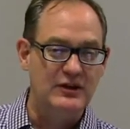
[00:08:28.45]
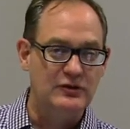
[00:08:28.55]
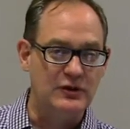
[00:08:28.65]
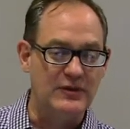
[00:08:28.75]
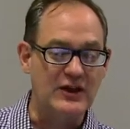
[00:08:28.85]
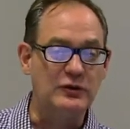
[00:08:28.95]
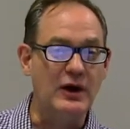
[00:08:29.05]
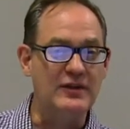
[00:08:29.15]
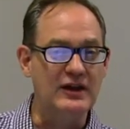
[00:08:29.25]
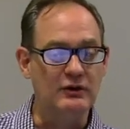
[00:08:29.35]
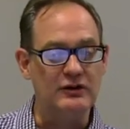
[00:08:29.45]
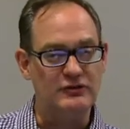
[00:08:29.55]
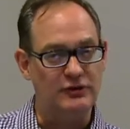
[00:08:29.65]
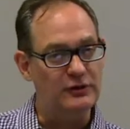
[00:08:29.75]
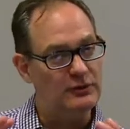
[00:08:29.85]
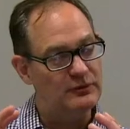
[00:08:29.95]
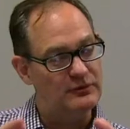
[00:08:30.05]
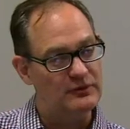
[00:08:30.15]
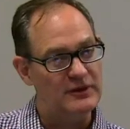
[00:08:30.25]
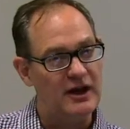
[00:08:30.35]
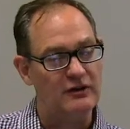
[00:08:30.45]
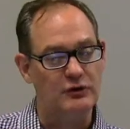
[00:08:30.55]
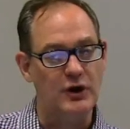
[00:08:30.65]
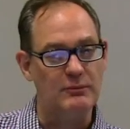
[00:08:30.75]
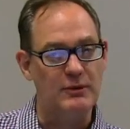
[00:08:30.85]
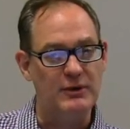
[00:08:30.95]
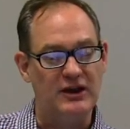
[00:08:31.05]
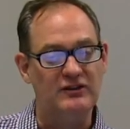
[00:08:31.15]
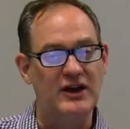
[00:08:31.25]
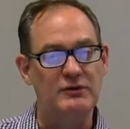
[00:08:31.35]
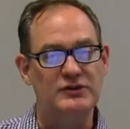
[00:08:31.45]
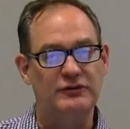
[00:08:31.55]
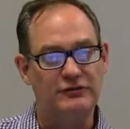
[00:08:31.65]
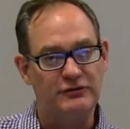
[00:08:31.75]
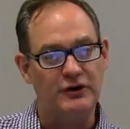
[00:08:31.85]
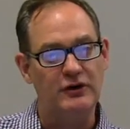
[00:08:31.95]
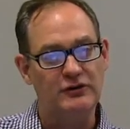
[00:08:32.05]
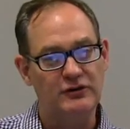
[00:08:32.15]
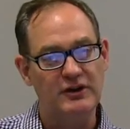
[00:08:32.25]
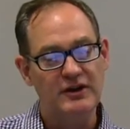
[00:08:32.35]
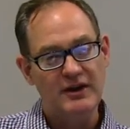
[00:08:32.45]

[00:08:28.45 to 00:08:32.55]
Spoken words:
So that's why they looked to the October, because that was the first